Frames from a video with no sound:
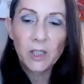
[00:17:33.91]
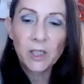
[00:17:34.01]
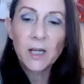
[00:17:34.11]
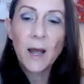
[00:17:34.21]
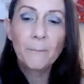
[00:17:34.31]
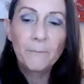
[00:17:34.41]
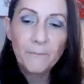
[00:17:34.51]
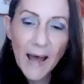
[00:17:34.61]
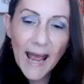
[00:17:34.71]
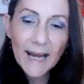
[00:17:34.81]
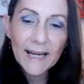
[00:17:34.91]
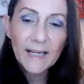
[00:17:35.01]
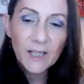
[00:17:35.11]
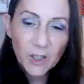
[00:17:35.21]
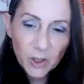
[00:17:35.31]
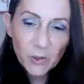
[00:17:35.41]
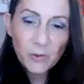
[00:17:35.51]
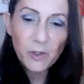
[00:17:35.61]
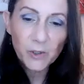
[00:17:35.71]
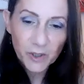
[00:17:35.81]
just come back to
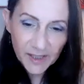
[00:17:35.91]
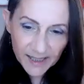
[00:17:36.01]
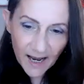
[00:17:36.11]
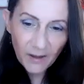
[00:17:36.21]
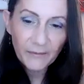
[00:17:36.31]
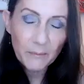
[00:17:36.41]
yourself